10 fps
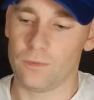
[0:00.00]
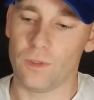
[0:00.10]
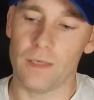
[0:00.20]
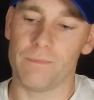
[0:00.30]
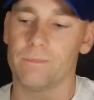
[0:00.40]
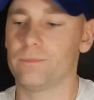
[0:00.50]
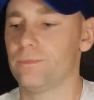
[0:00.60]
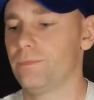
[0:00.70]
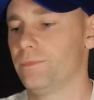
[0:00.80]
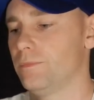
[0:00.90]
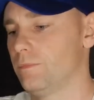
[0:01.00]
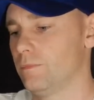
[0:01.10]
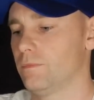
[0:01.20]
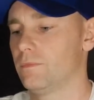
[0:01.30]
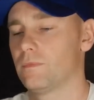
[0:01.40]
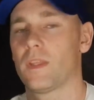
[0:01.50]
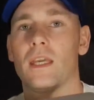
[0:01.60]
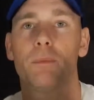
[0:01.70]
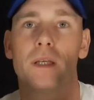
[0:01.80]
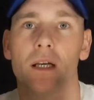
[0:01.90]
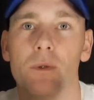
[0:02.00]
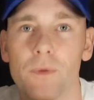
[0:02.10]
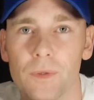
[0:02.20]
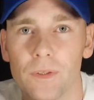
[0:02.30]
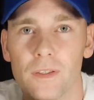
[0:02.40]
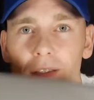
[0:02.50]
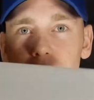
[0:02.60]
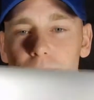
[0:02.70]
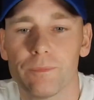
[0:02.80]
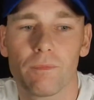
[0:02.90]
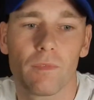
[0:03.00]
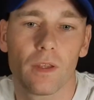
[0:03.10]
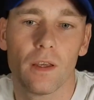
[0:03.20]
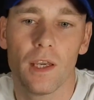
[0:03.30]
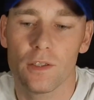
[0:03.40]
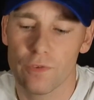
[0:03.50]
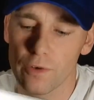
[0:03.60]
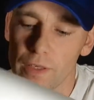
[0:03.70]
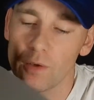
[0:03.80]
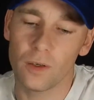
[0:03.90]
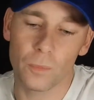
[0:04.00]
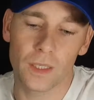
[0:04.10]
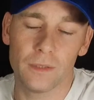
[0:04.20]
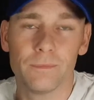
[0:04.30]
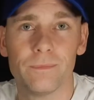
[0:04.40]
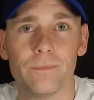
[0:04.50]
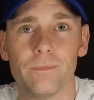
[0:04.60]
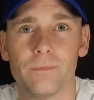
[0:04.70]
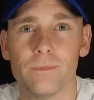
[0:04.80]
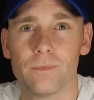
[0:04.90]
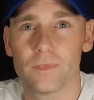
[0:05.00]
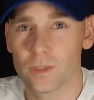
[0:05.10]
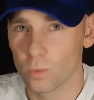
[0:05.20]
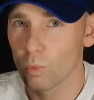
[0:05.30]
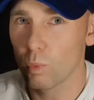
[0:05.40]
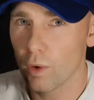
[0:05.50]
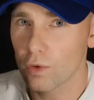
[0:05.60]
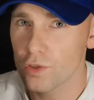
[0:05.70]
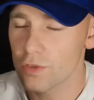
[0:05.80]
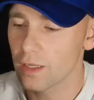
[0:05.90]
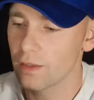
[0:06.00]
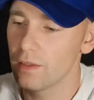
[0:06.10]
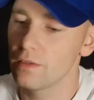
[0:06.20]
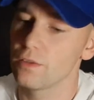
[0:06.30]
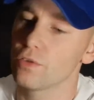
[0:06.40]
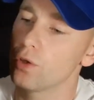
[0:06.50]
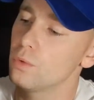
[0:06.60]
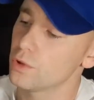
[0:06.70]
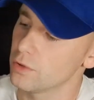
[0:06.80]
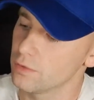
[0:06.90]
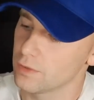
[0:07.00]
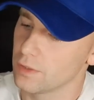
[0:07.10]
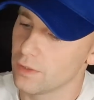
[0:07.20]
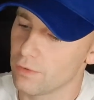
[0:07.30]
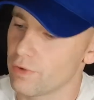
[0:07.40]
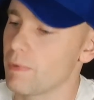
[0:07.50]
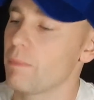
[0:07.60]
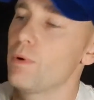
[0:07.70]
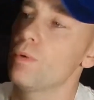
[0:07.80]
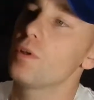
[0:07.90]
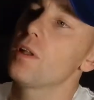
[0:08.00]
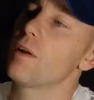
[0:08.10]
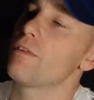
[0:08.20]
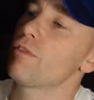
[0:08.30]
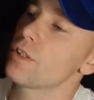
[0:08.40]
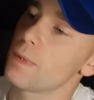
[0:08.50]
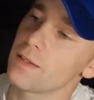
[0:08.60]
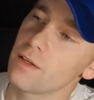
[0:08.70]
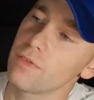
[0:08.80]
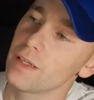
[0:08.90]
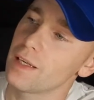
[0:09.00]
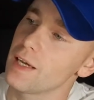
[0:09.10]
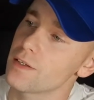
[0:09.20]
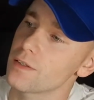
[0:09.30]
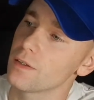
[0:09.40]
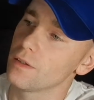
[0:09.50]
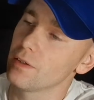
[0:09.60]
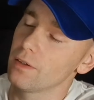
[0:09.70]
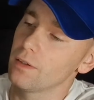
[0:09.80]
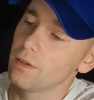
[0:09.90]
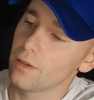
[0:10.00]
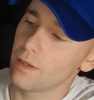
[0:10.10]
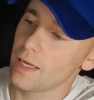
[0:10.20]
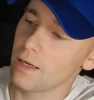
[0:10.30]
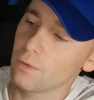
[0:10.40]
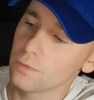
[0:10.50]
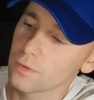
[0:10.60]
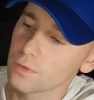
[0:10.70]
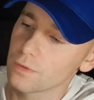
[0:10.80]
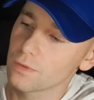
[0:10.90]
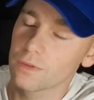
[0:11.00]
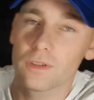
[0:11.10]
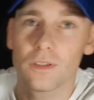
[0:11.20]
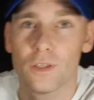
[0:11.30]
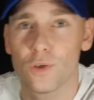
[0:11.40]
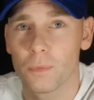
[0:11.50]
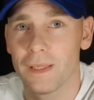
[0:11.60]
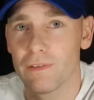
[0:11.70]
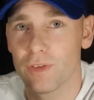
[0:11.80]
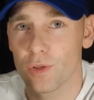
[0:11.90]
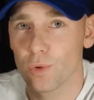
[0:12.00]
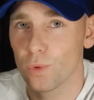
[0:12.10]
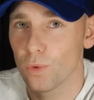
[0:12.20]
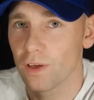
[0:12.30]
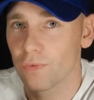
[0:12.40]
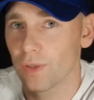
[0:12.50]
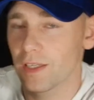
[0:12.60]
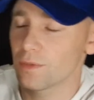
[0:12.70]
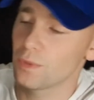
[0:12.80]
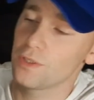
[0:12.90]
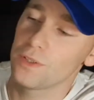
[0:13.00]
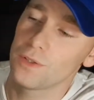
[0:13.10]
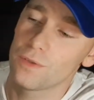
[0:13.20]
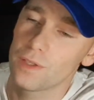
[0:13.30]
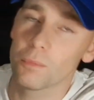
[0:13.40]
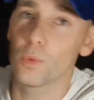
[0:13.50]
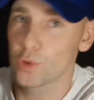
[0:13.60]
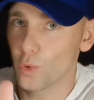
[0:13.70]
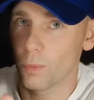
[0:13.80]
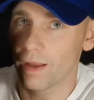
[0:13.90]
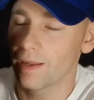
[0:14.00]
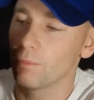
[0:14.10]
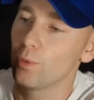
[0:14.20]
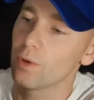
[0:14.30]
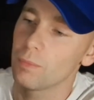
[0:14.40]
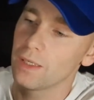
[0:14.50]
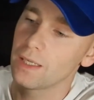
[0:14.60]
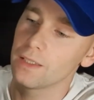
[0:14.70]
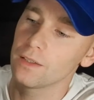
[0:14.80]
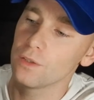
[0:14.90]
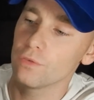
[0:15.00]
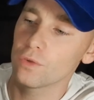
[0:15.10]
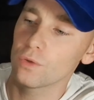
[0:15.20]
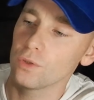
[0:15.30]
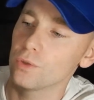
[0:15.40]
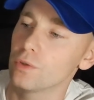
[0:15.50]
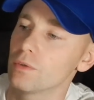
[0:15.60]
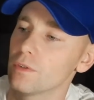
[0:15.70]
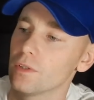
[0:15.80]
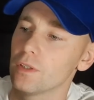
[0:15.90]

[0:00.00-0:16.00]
Right, here we go. It's very lightweight, well constructed, of course, from Apple. You don't ever expect anything less. Now, you're not going to be living a dongle life with this, which is a good thing, but we'll talk about that more in a bit later. You've got your